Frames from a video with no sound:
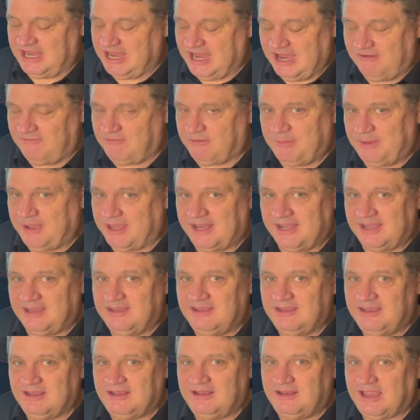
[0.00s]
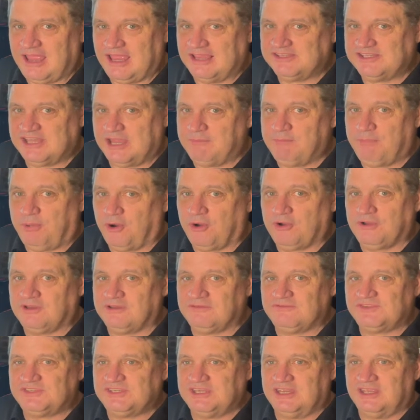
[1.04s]
Everybody has that burden
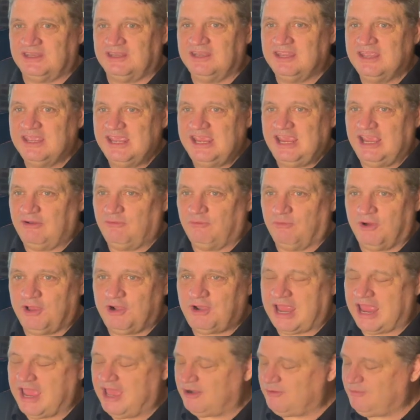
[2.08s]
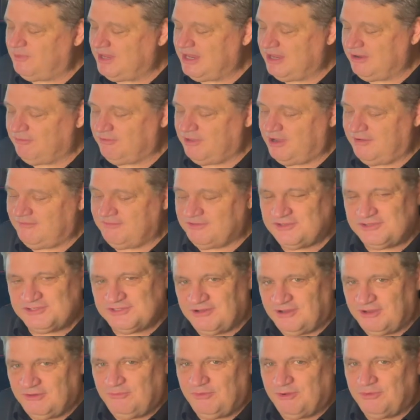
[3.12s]
of sin, and what? How do we get rid of it? There's
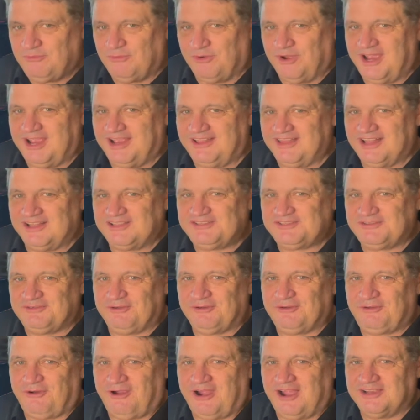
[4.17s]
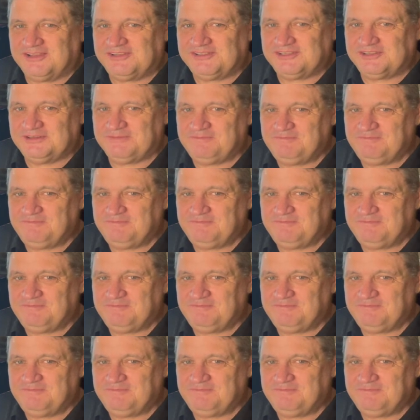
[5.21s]
only one way, and that's through Christ.